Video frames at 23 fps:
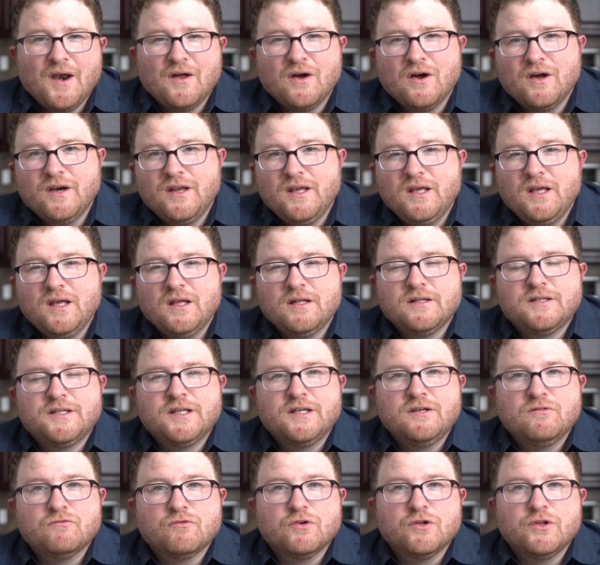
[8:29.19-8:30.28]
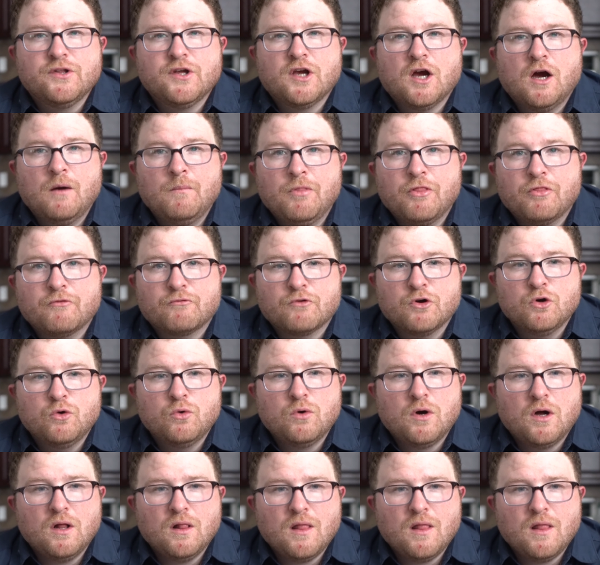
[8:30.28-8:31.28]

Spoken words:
honey didn't really come through a